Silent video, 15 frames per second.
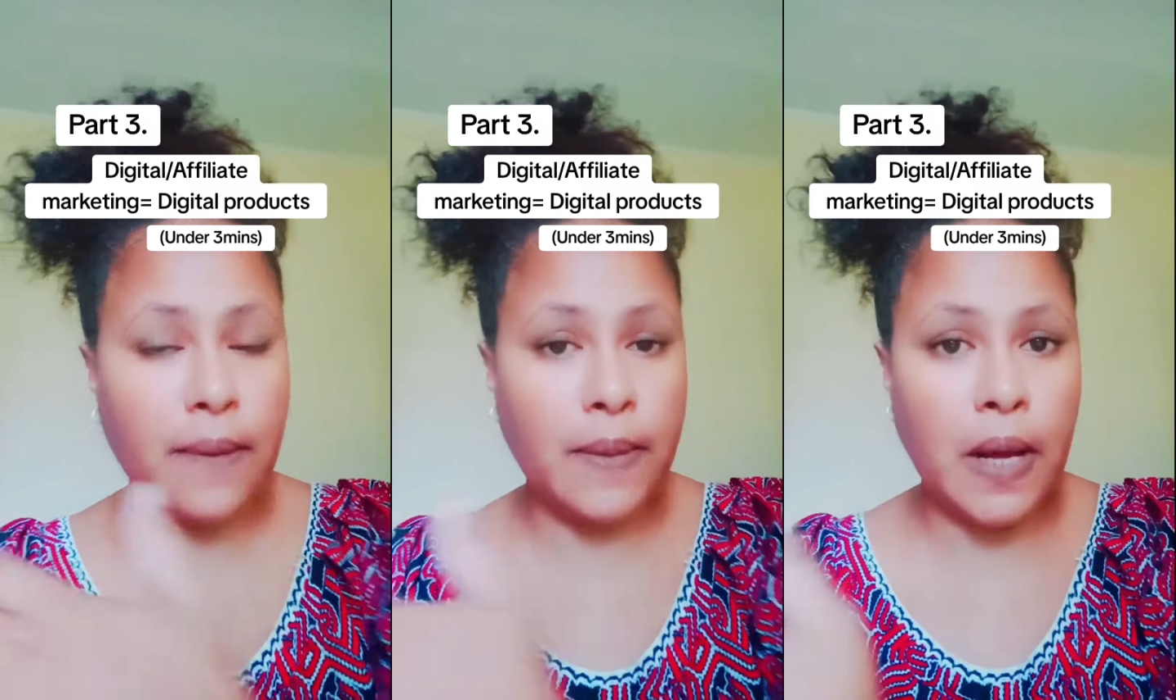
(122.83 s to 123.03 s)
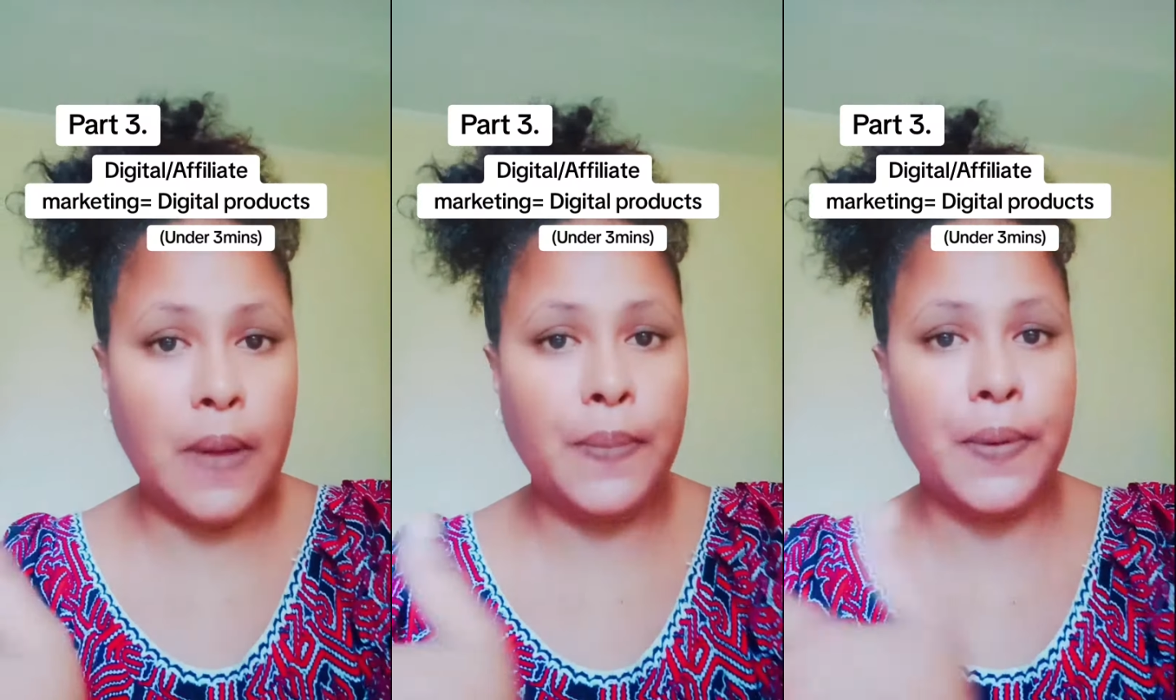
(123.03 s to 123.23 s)

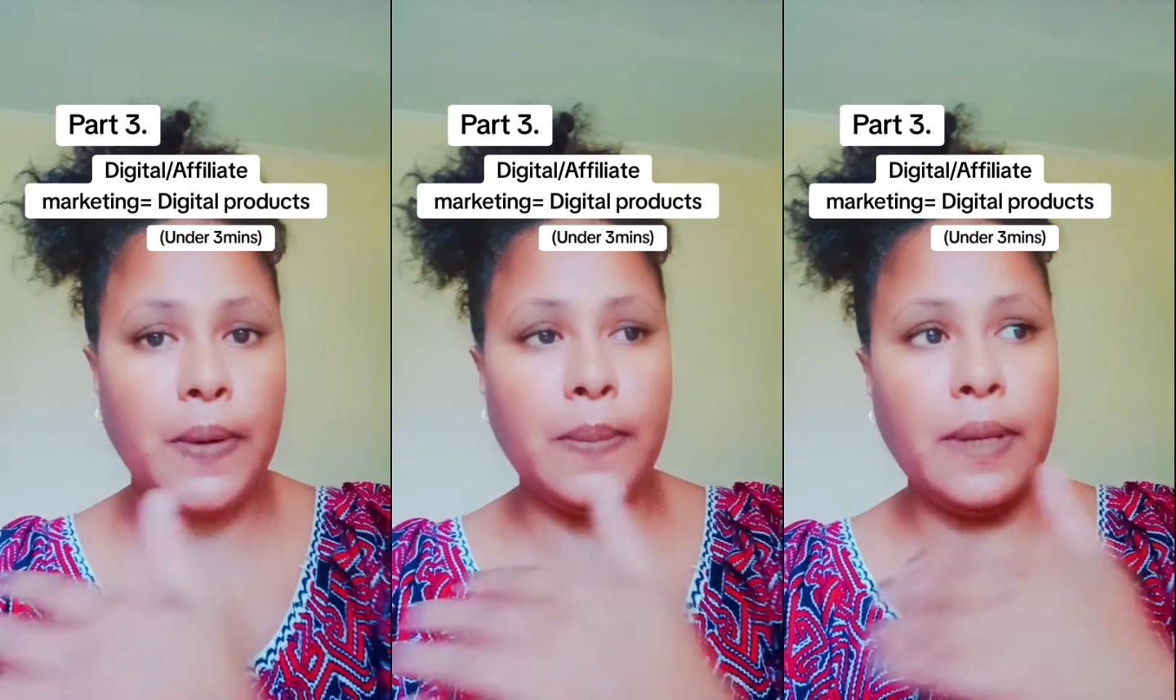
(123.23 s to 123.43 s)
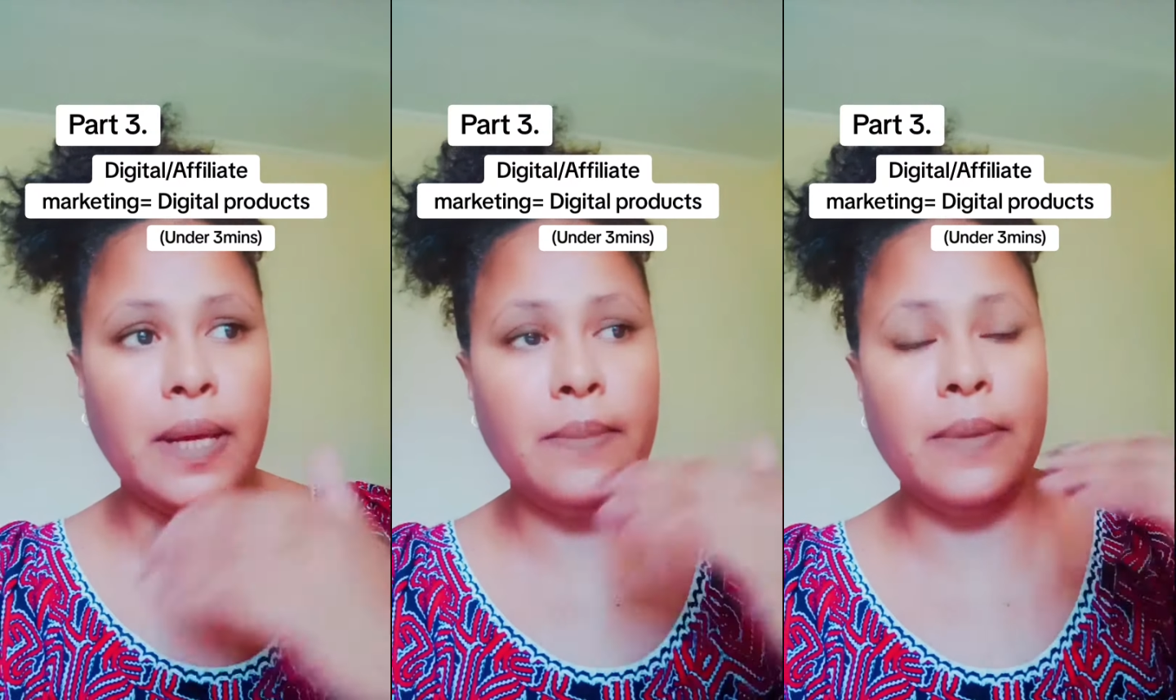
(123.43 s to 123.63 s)
them a
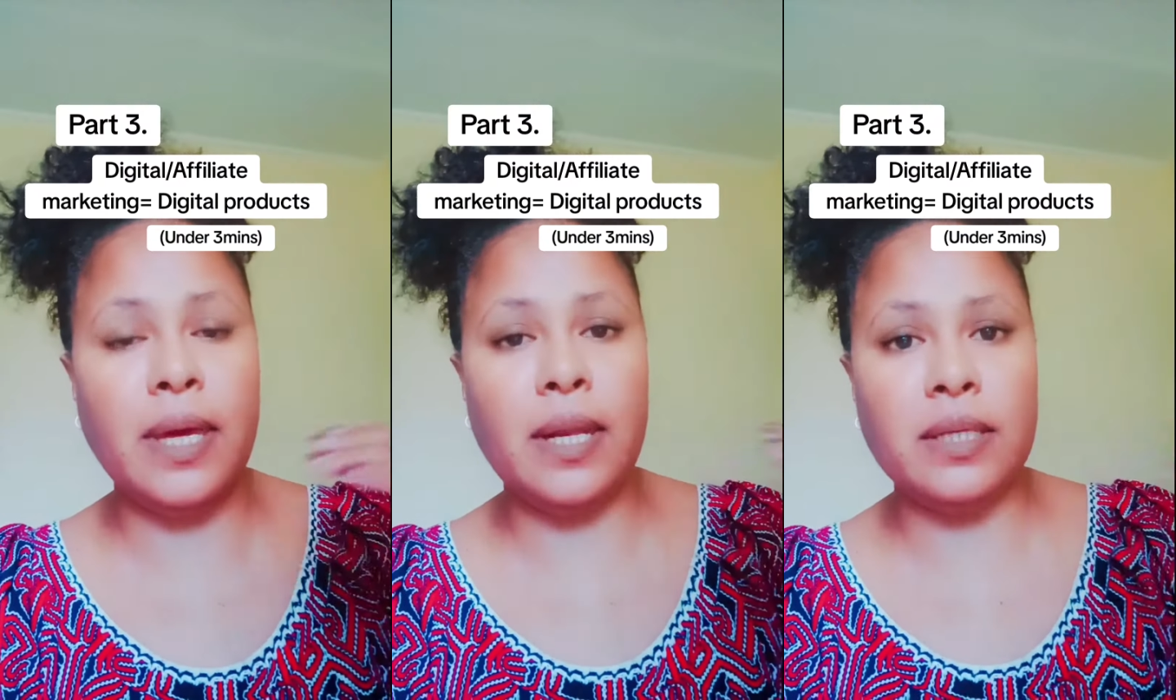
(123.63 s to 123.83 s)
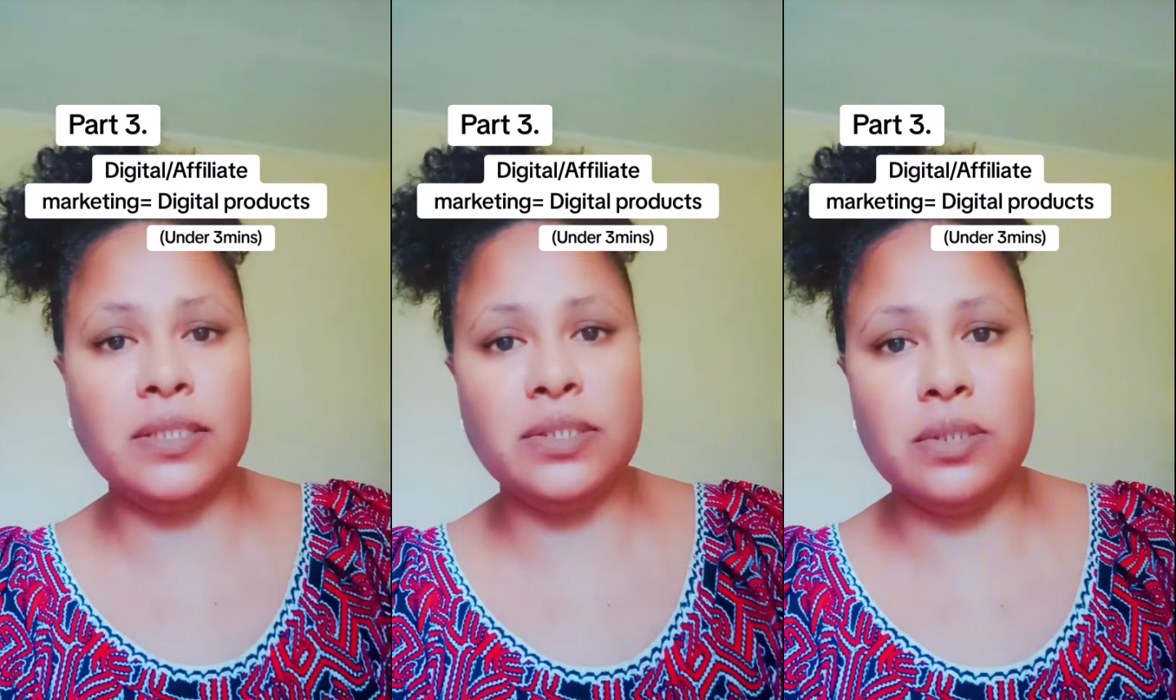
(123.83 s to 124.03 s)
problem
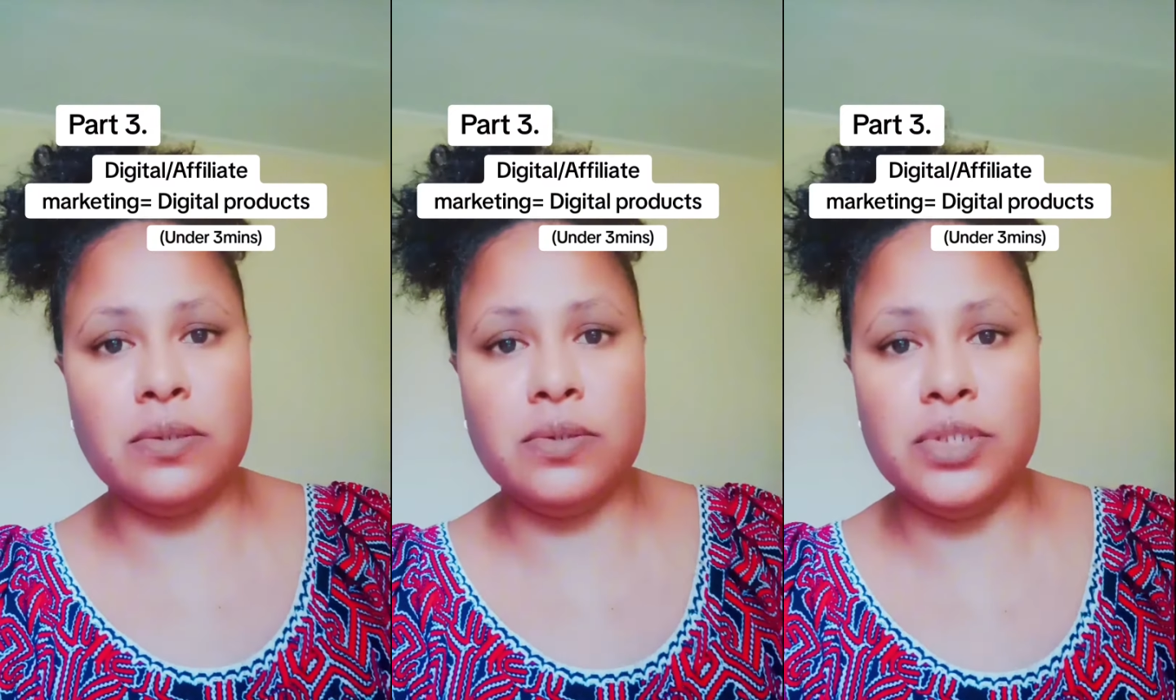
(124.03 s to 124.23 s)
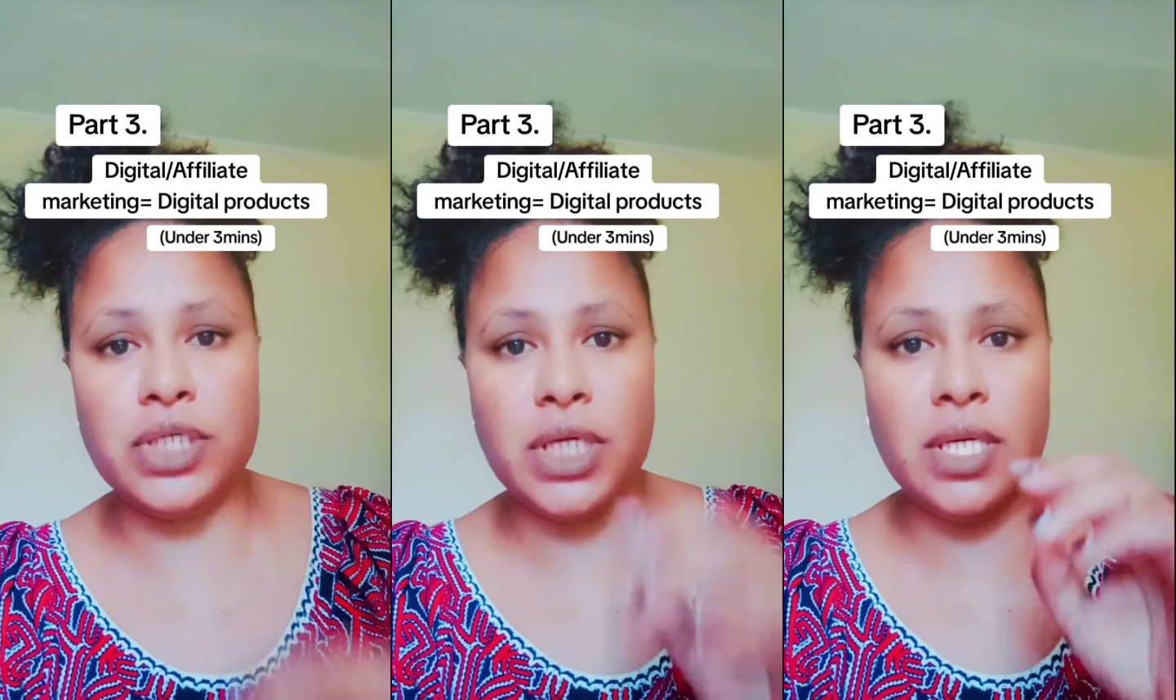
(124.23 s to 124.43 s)
and a
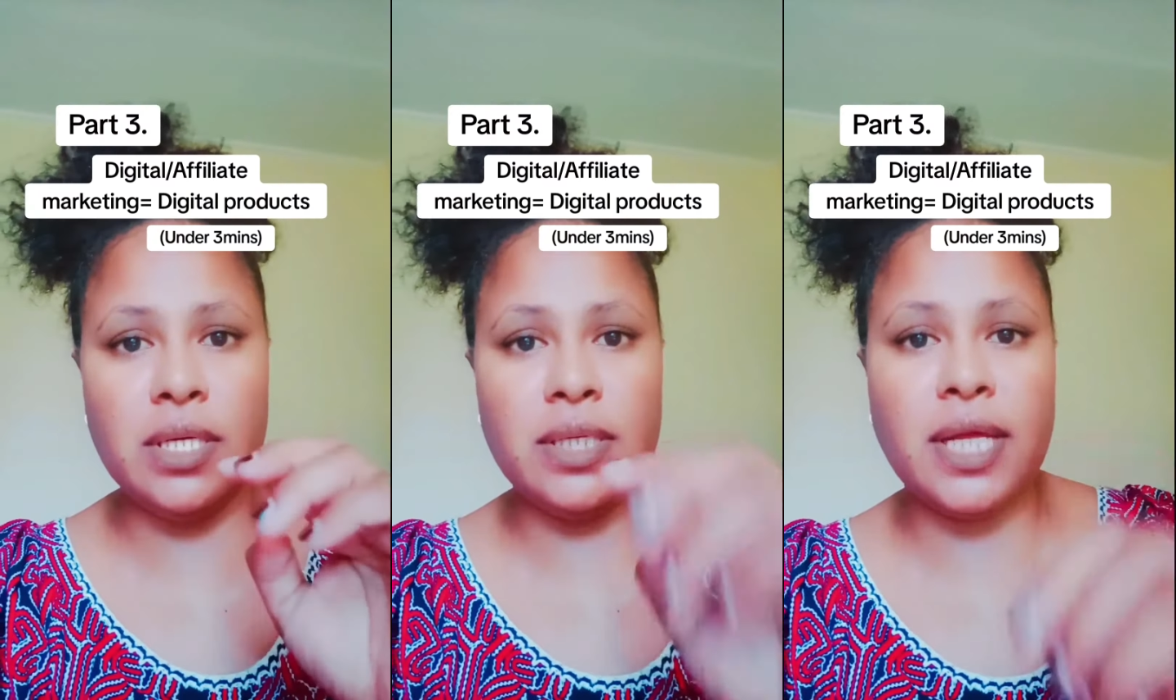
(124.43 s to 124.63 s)
solution,